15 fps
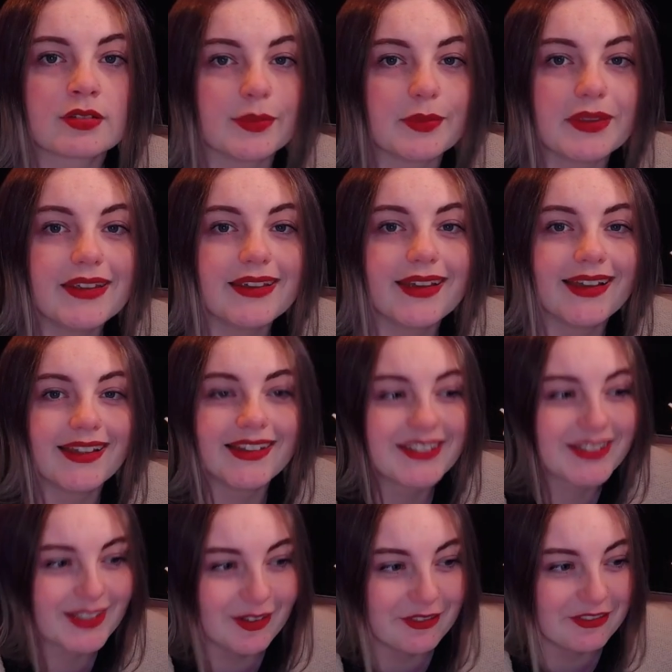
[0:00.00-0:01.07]
of meat, and
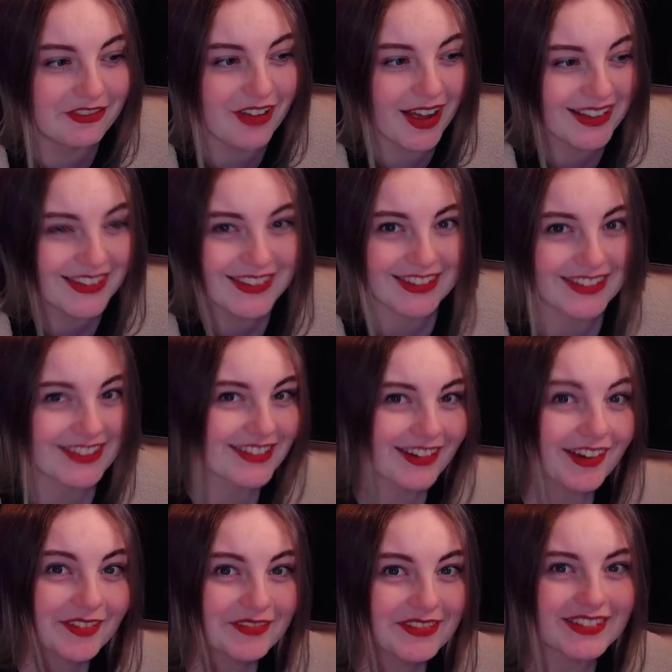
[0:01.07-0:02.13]
some fancy
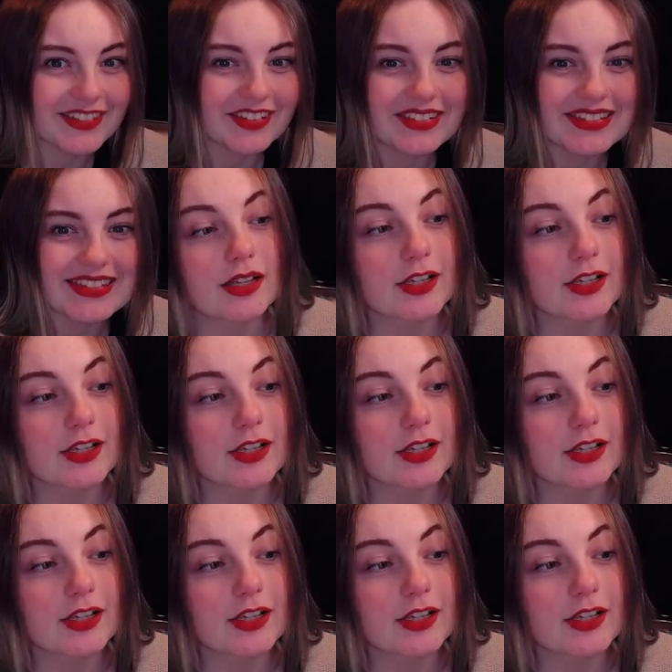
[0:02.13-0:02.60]
charm stones.